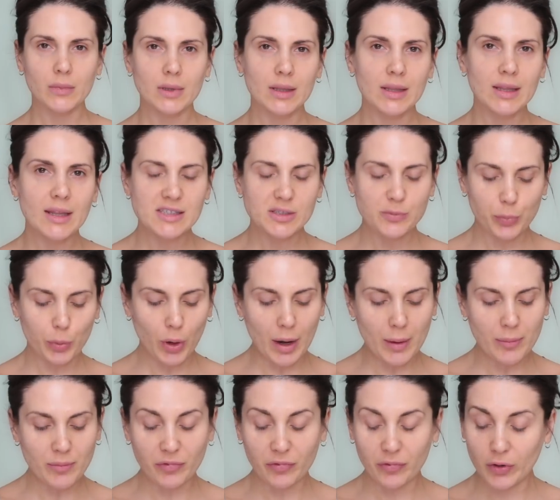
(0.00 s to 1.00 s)
Let's
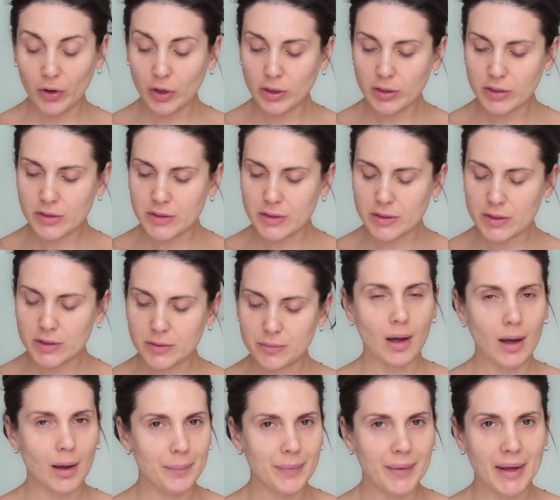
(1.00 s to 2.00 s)
prime first.
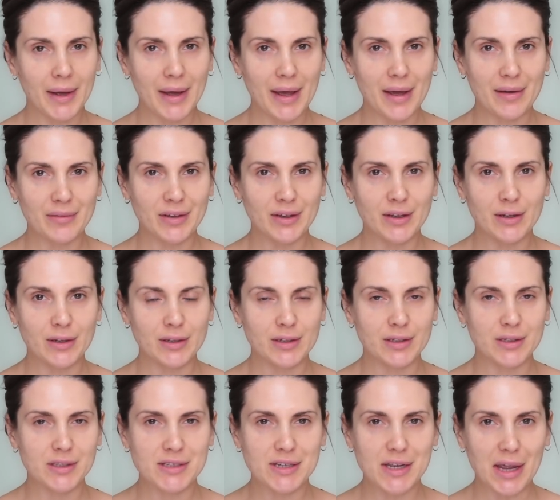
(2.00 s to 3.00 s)
I'm not having a
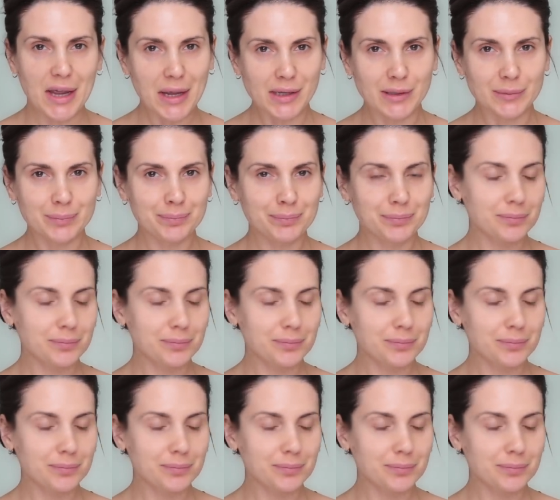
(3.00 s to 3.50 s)
good day.